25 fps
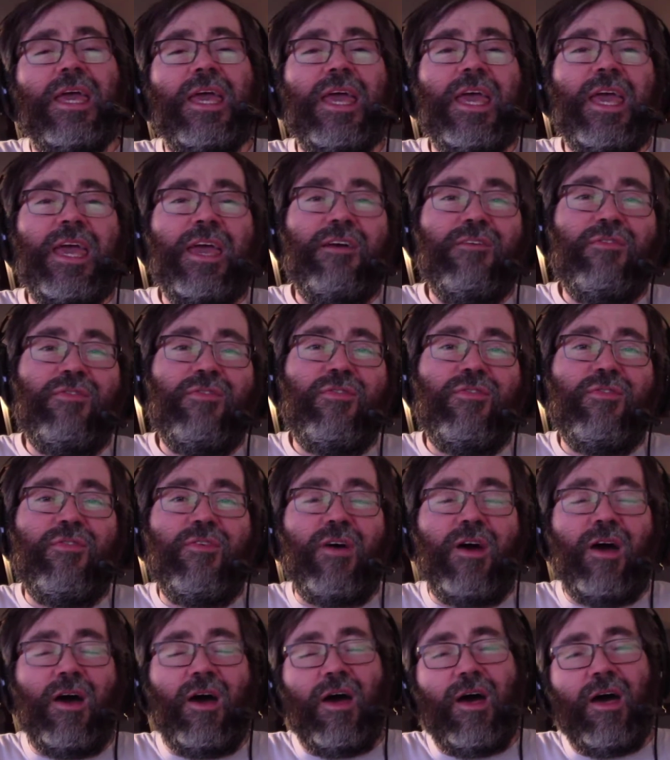If
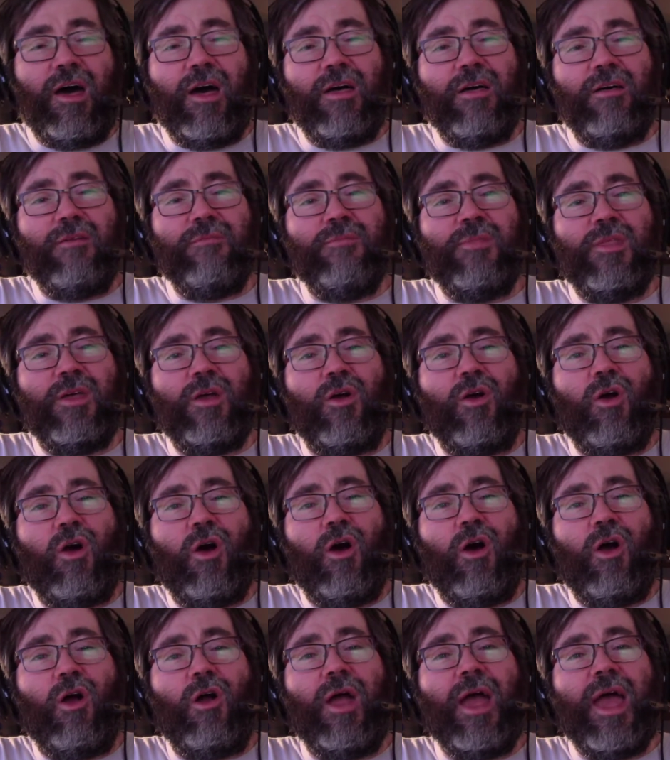there
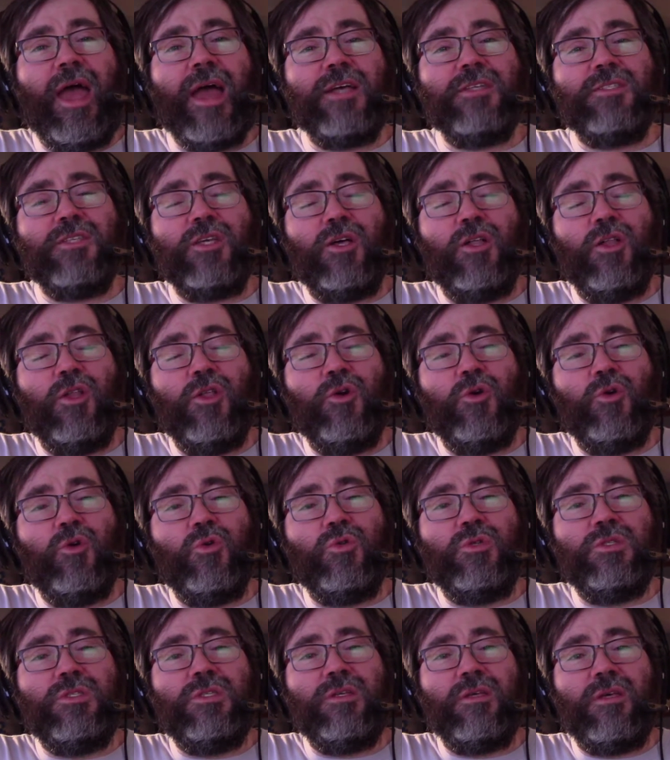are
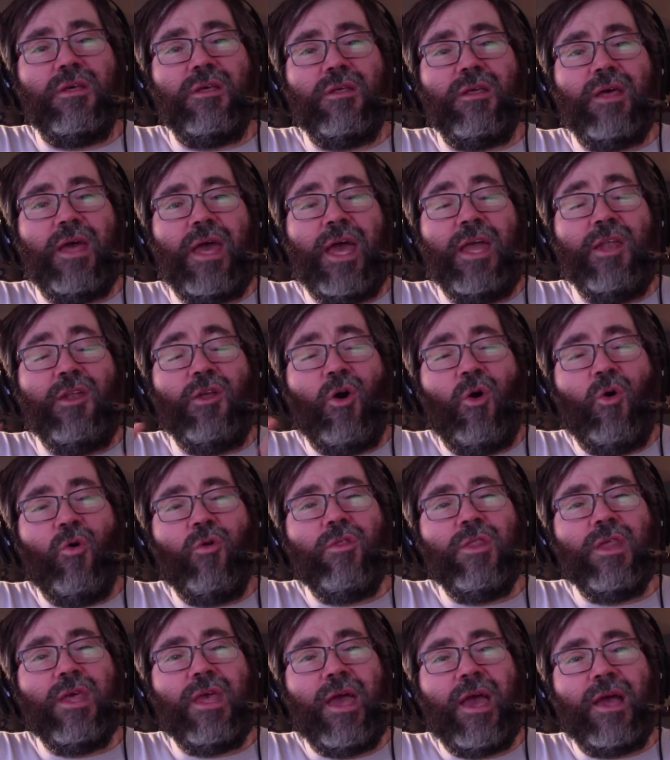excludes and
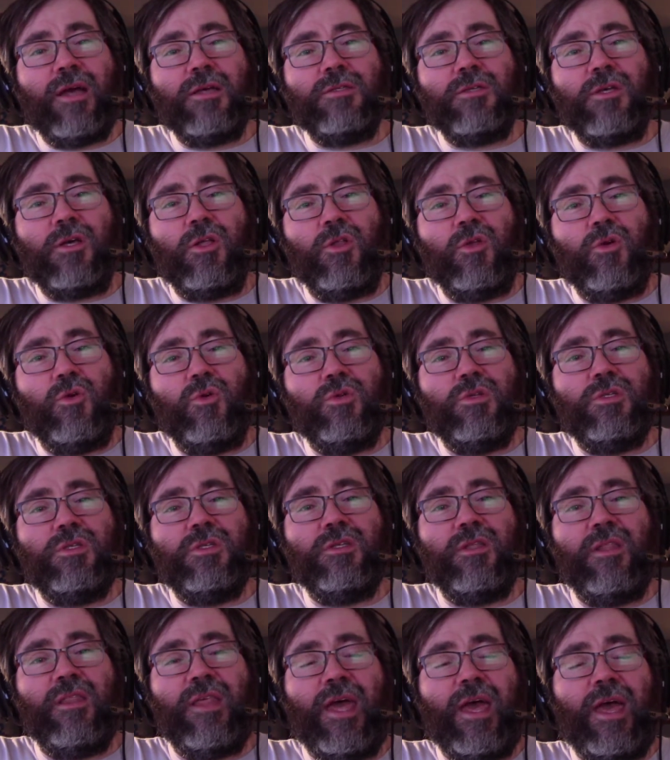only
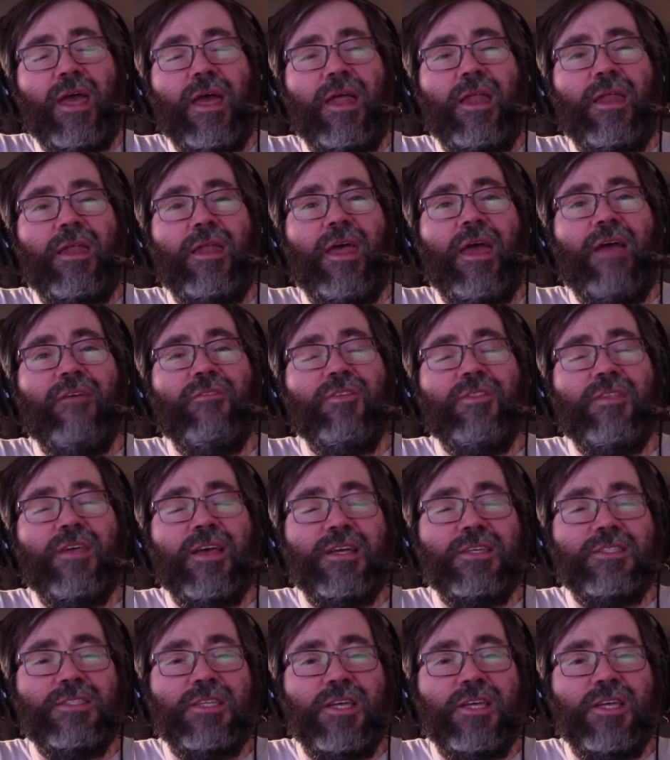excludes, then everything is